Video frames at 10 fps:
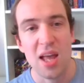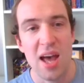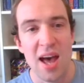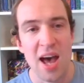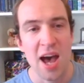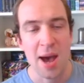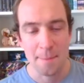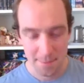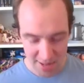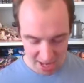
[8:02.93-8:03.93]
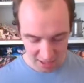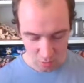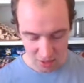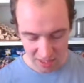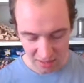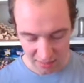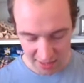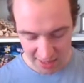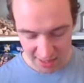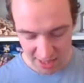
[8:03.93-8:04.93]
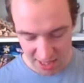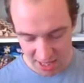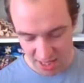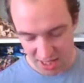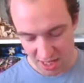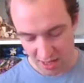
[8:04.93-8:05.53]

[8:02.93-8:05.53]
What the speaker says: Mac with his second hit.